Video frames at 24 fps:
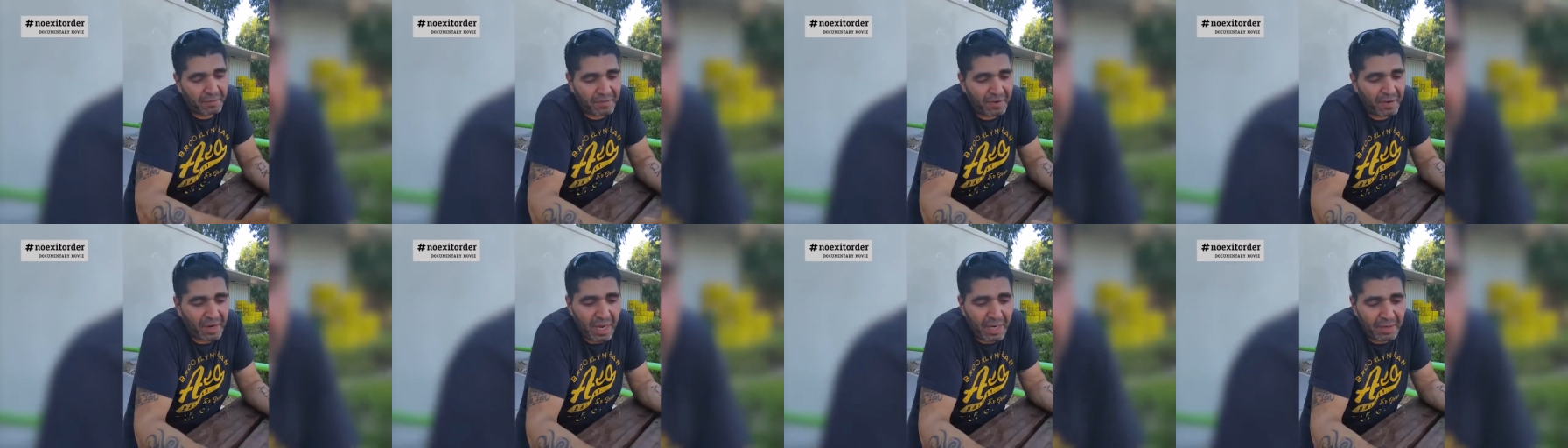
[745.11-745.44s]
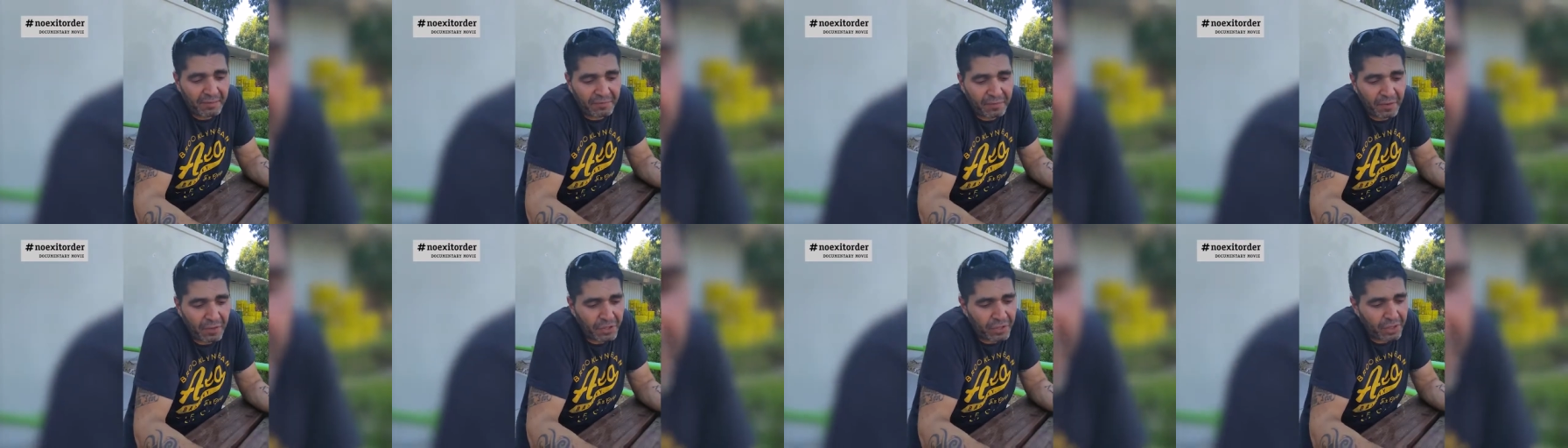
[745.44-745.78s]

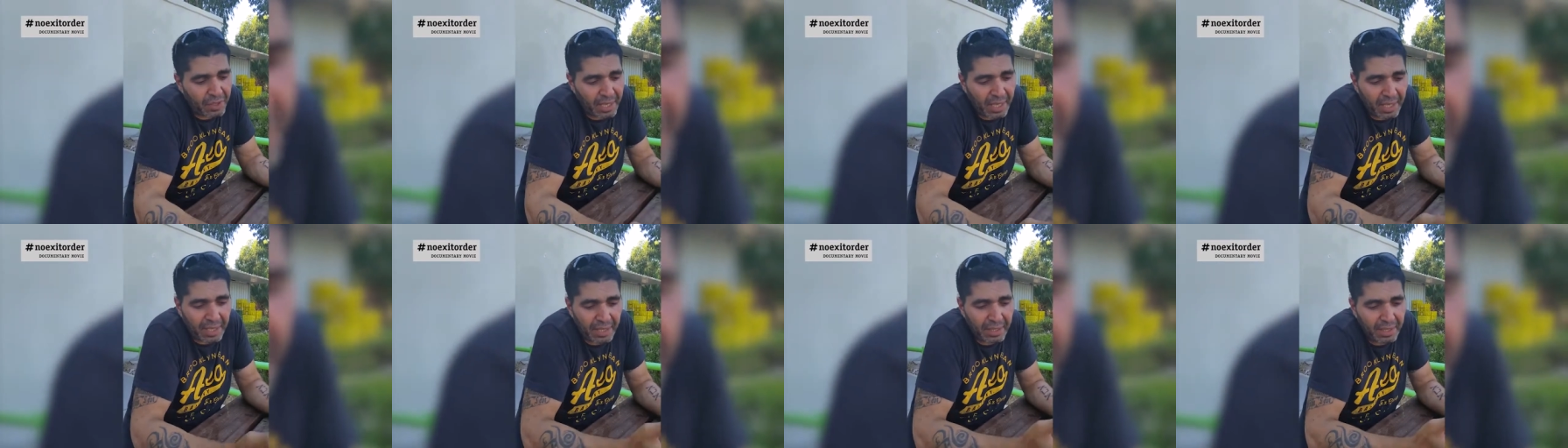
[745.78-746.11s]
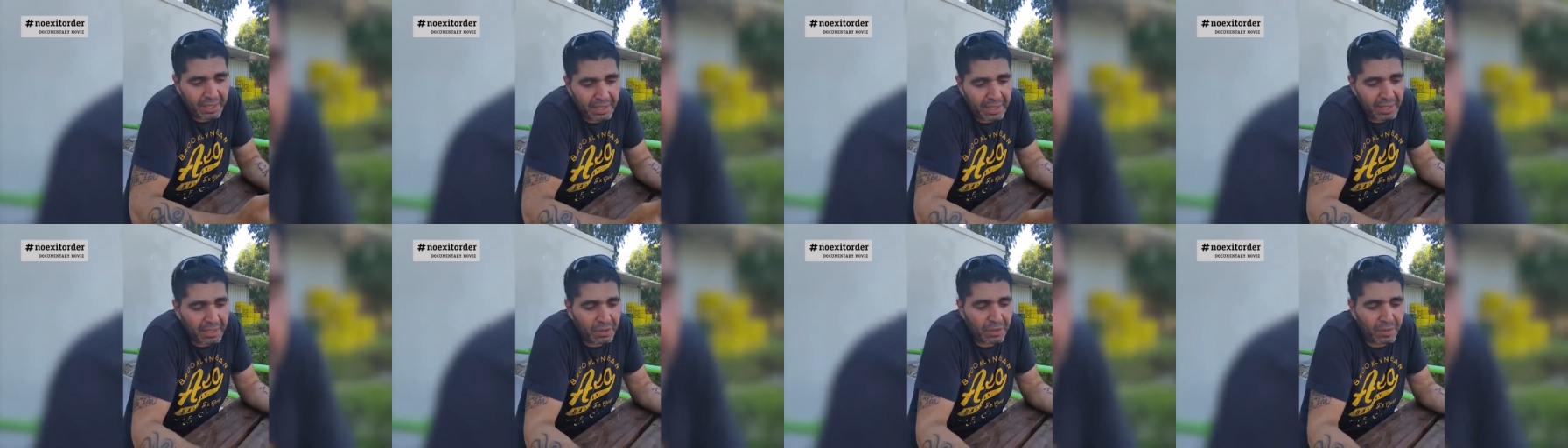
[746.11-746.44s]
Unfortunately, I
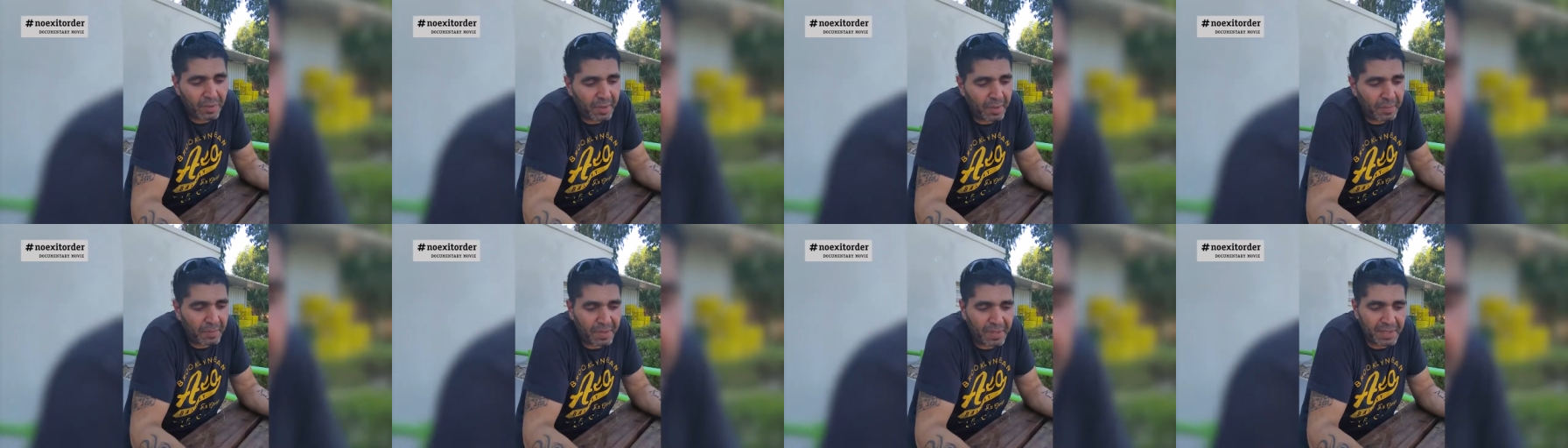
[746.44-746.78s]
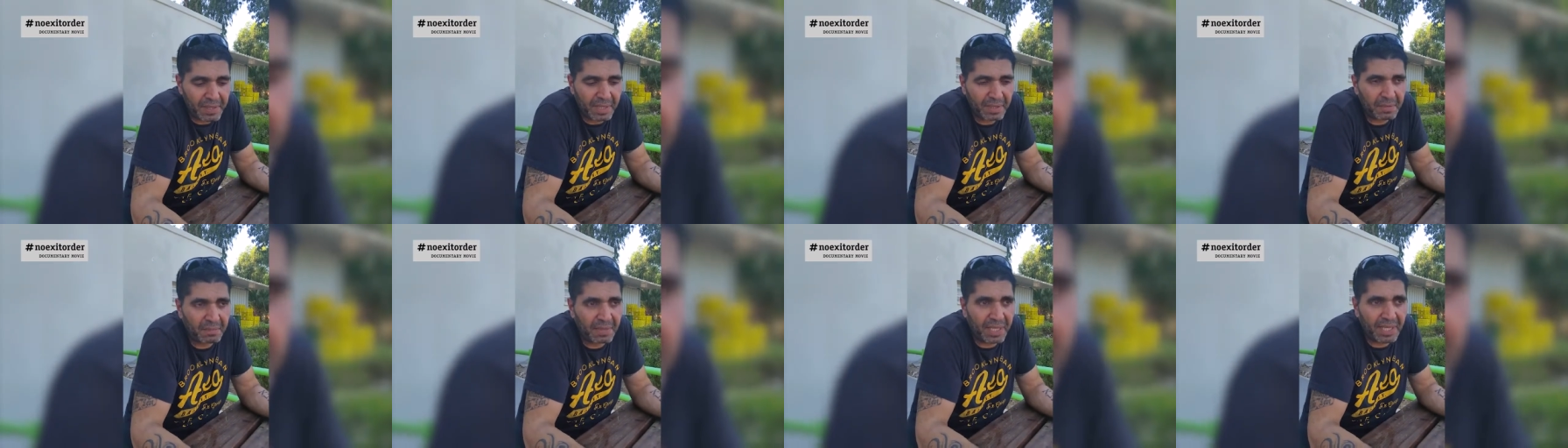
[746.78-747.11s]
need to
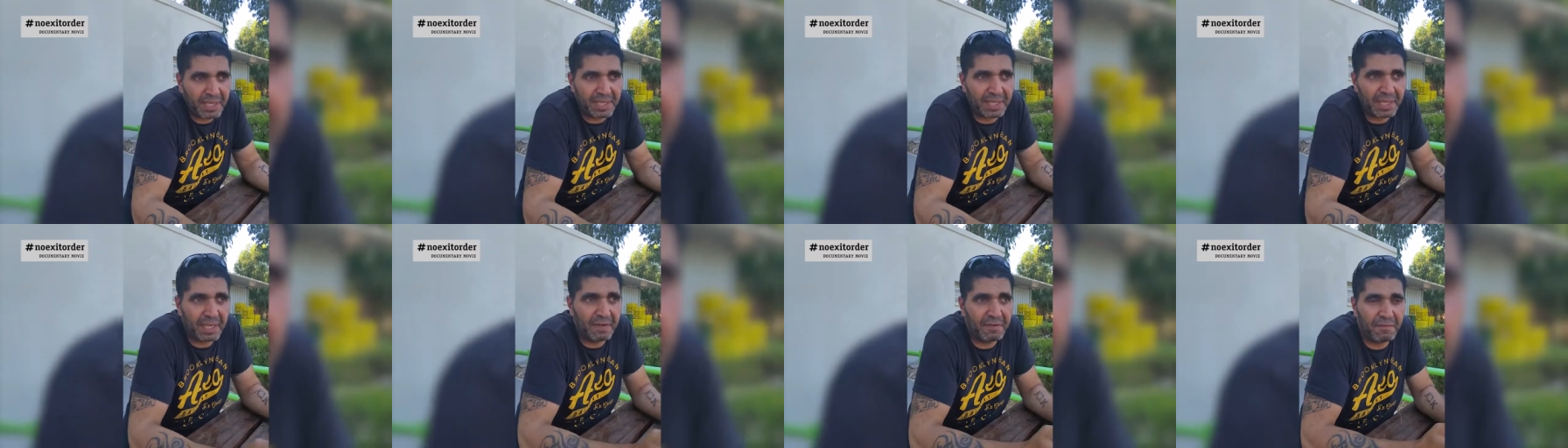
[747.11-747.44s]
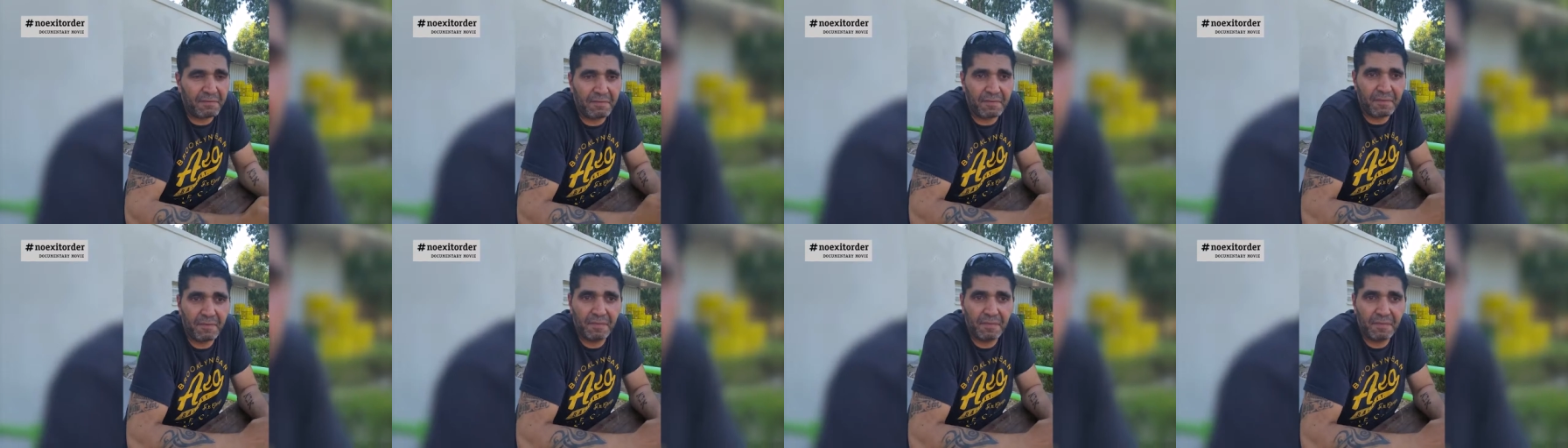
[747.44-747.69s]
represent myself.